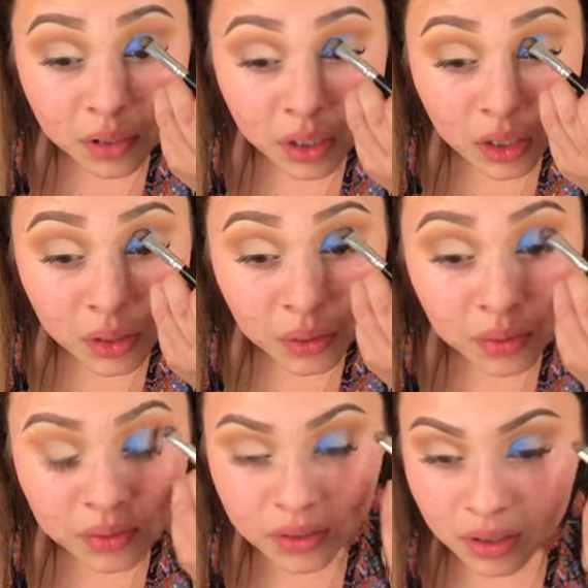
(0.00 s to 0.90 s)

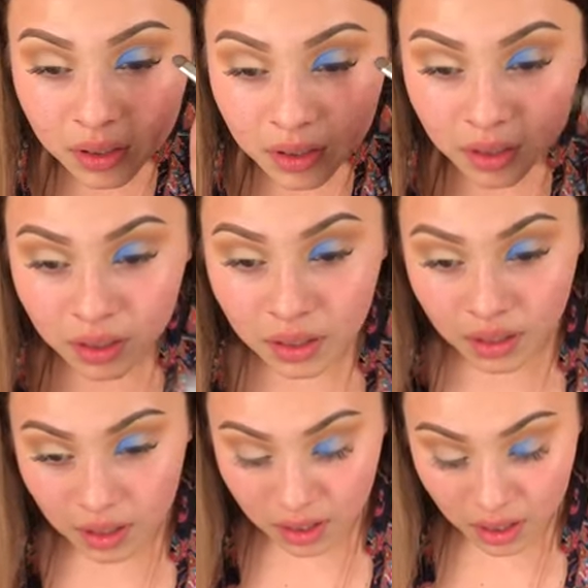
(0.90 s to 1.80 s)
blues,
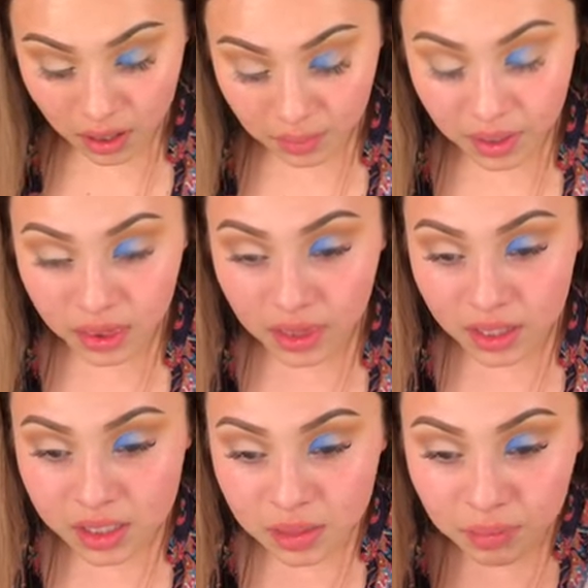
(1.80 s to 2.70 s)
but
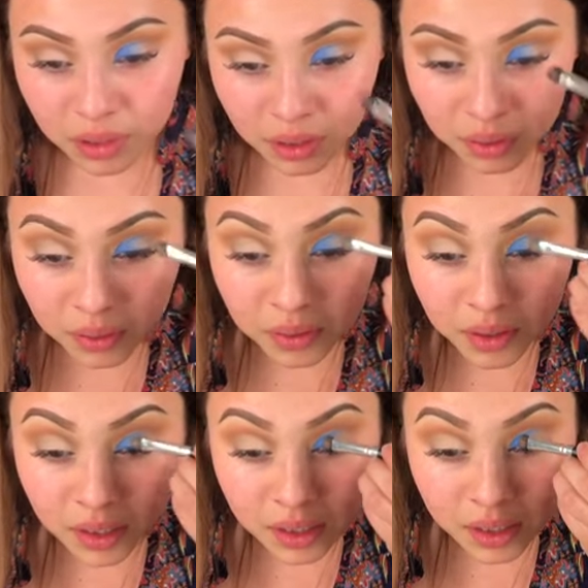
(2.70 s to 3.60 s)
this blue
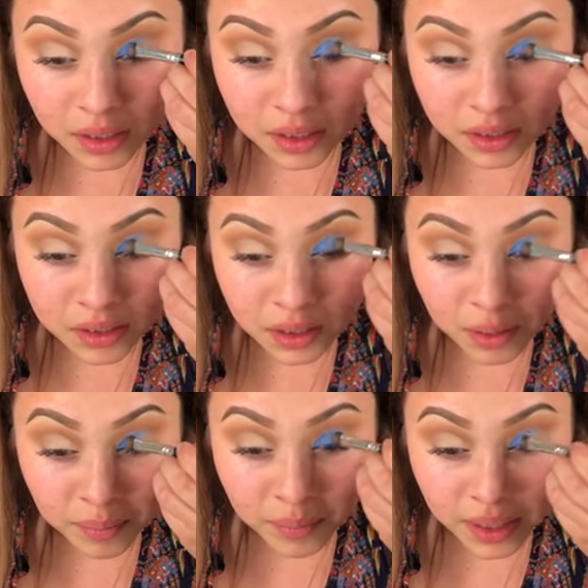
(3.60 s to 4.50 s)
is
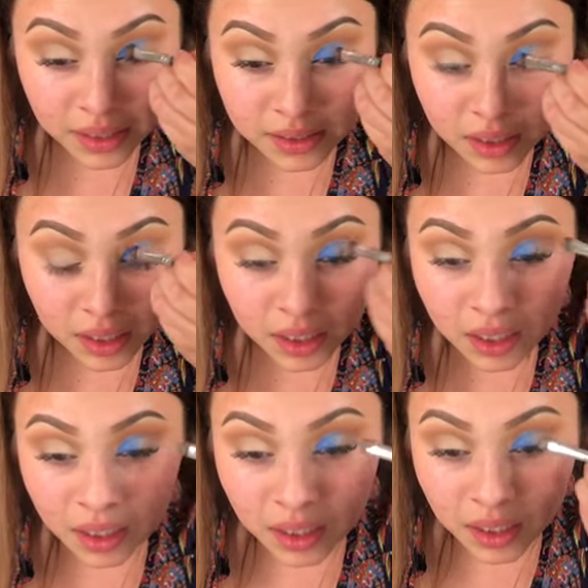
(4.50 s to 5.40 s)
amazing.
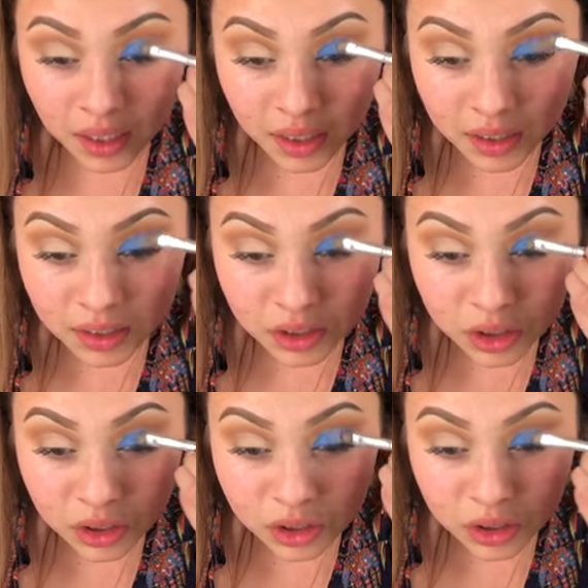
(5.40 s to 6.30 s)
It is
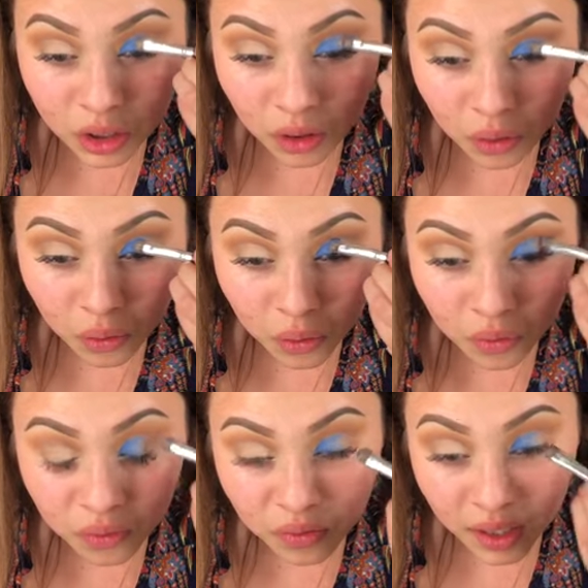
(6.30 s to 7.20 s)

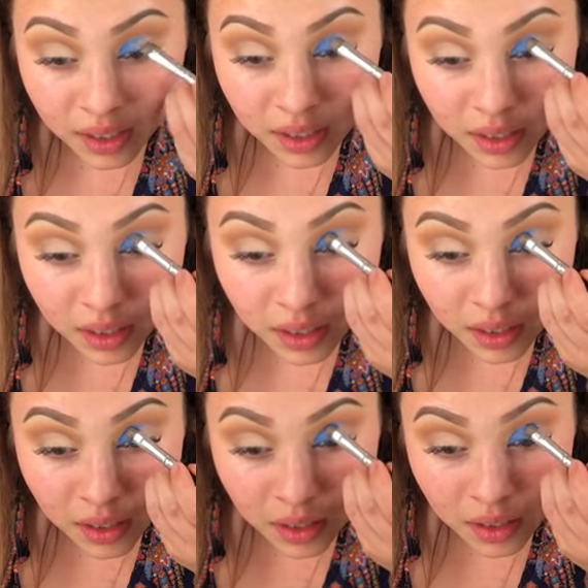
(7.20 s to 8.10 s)
so fucking,